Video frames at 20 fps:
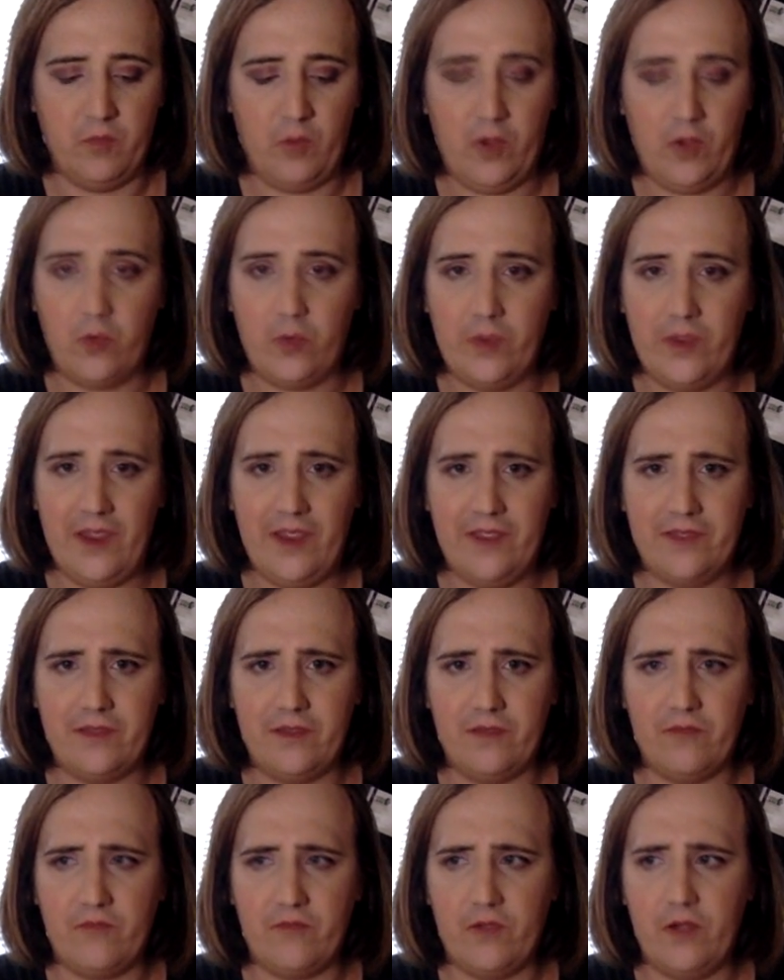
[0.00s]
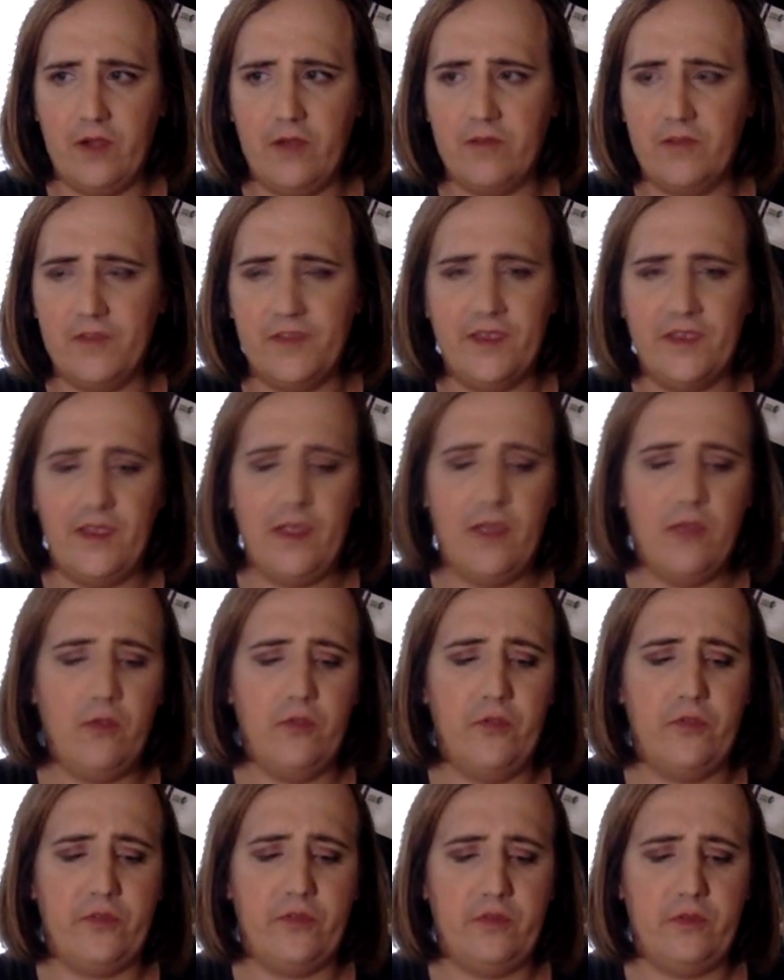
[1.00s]
we asking for everything
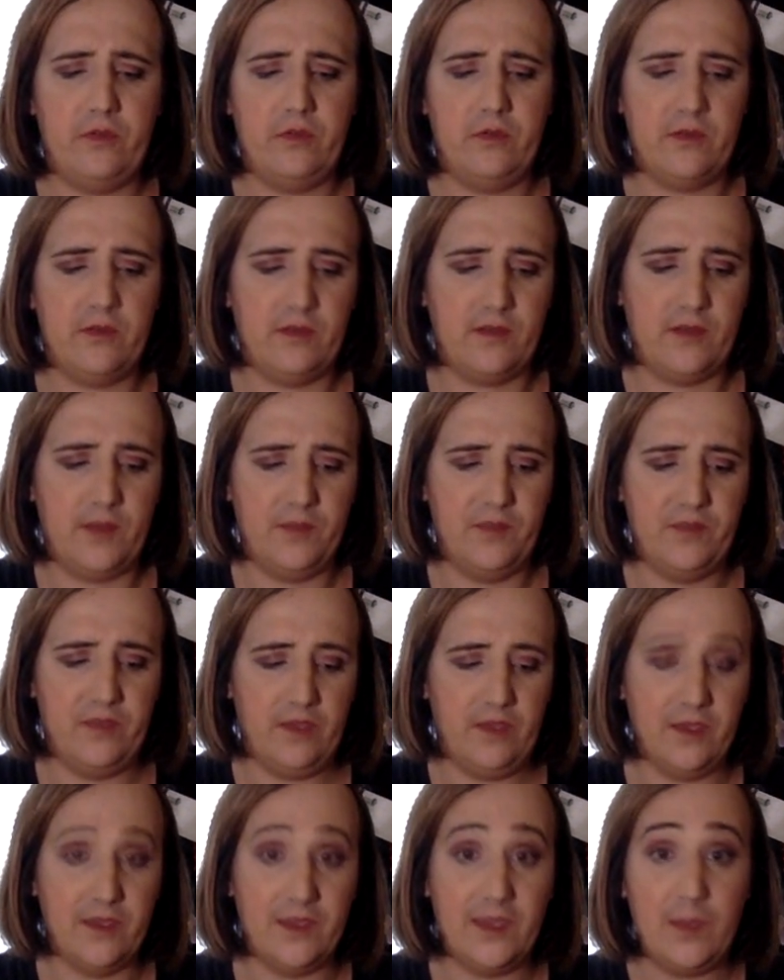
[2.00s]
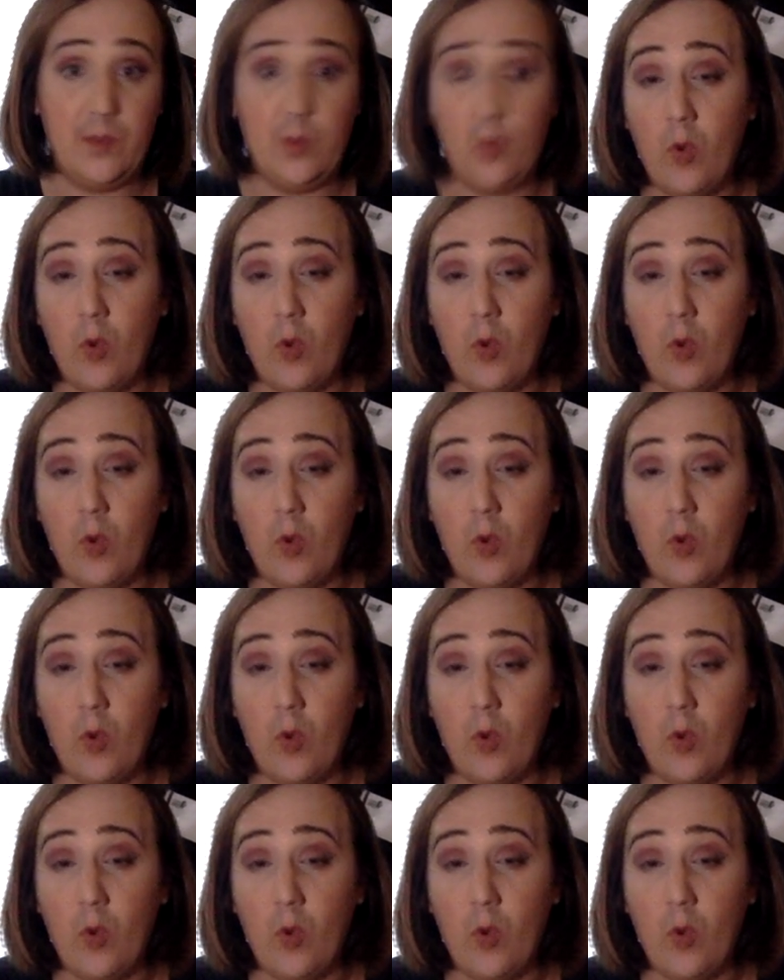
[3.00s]
else to stop the gatekeeping?